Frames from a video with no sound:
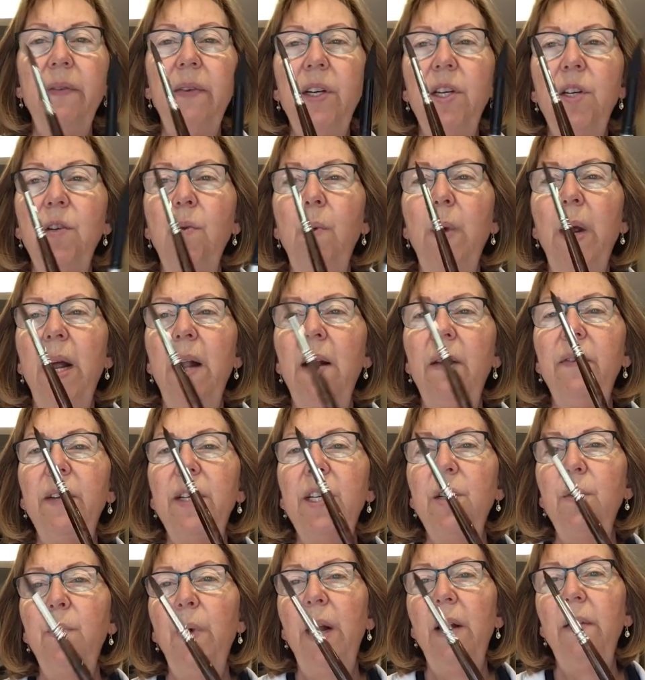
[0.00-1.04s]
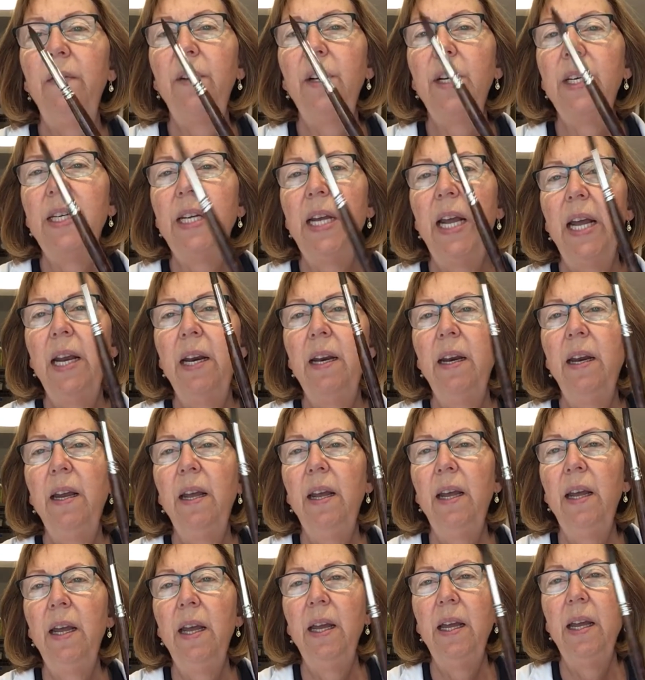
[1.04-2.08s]
a 12 or 10
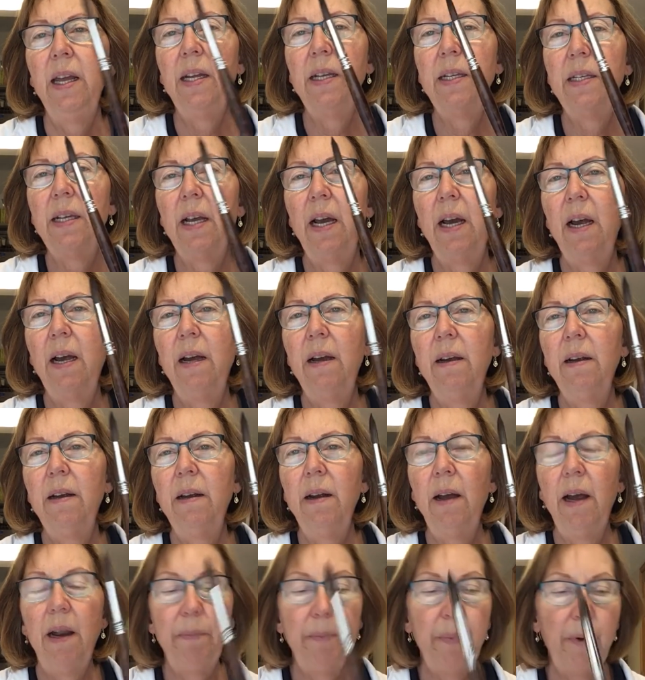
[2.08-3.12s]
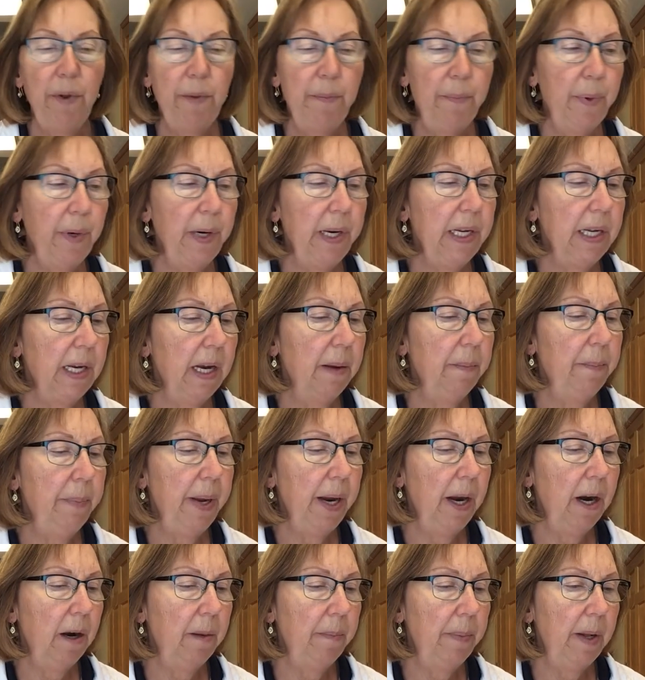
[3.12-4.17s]
are both pretty
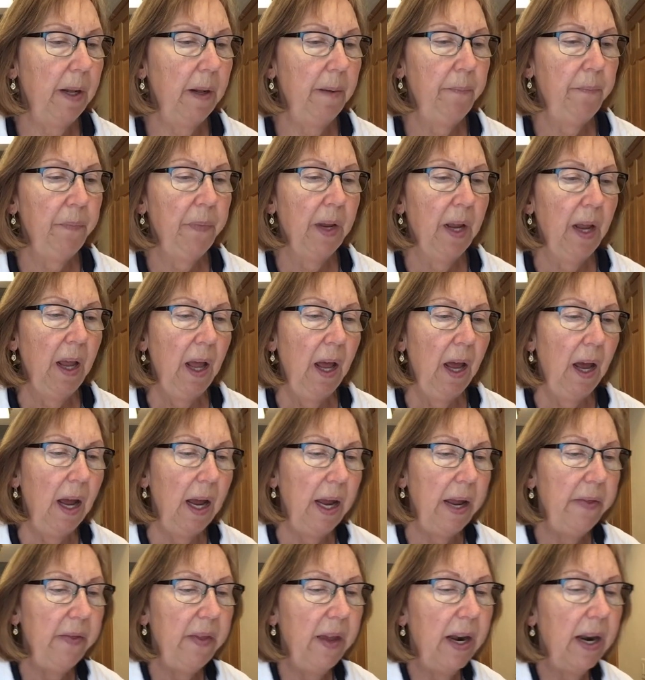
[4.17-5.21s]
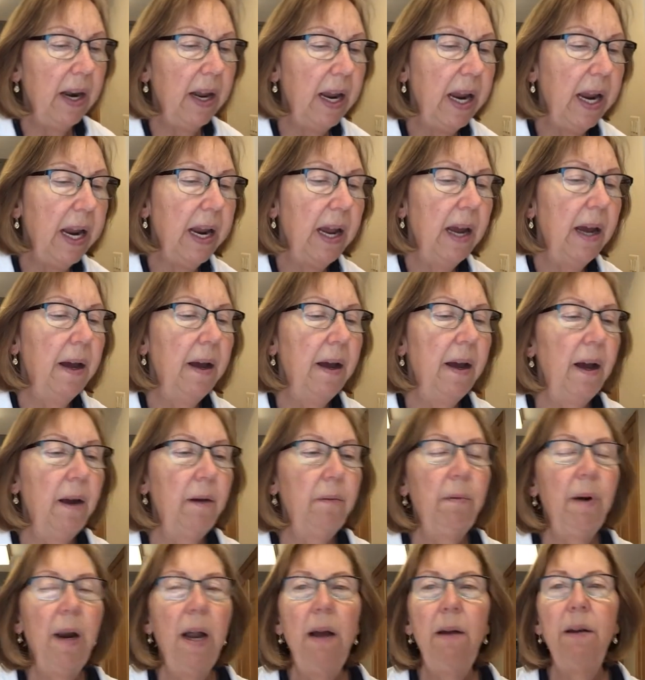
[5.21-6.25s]
comparable. And then a
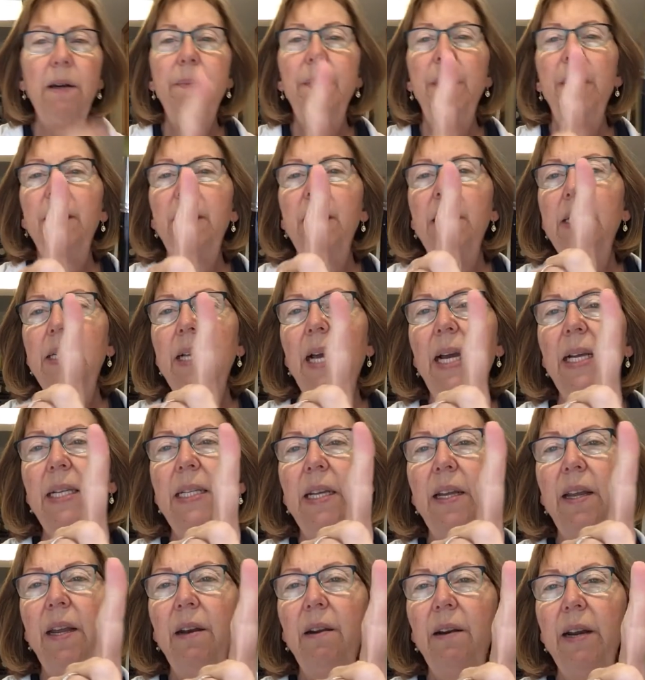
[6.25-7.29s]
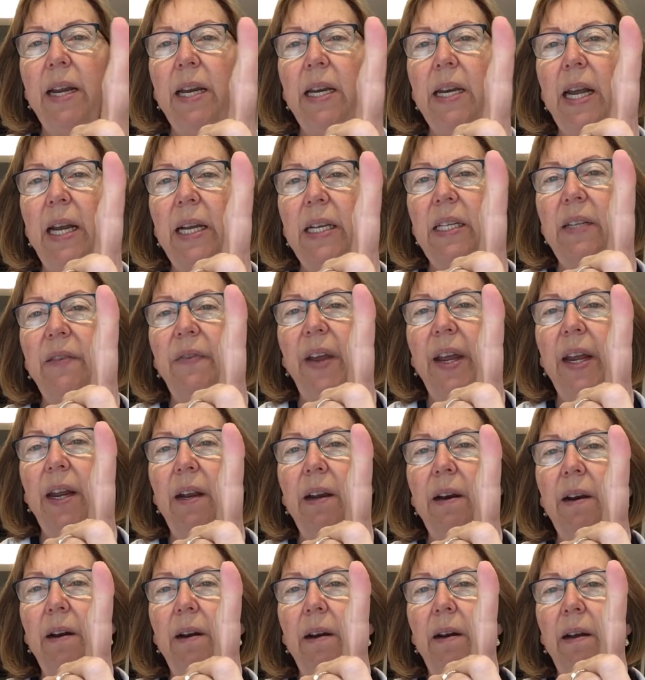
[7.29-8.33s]
round about the size of your index
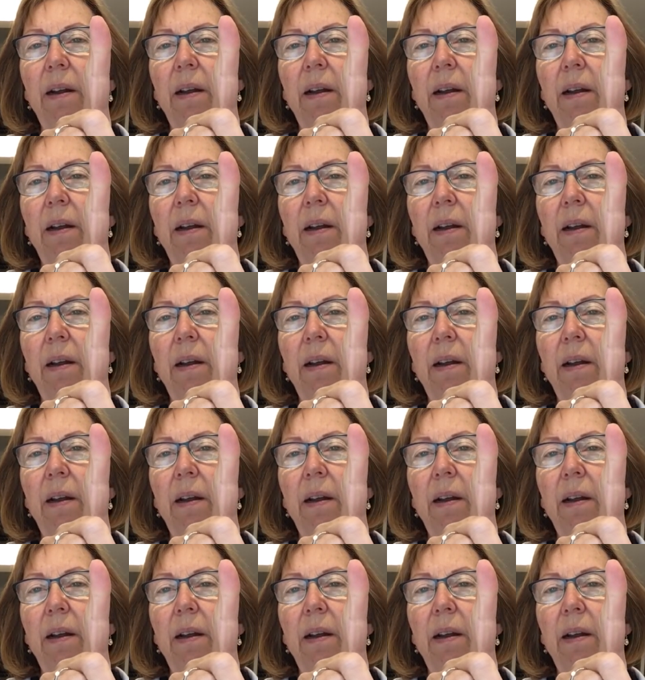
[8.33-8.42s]
finger.